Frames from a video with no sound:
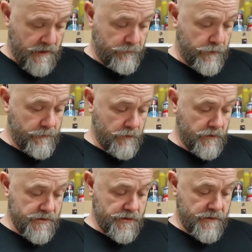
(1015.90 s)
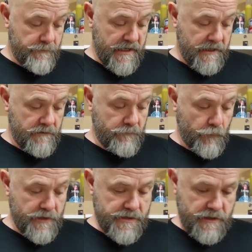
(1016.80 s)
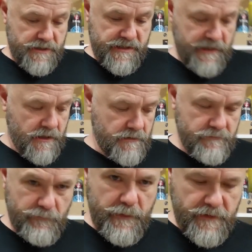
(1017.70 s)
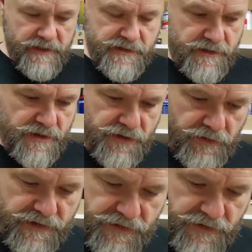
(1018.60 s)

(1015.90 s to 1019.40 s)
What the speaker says: if we were going to sort of make mortise cuts here, remember this is just sort of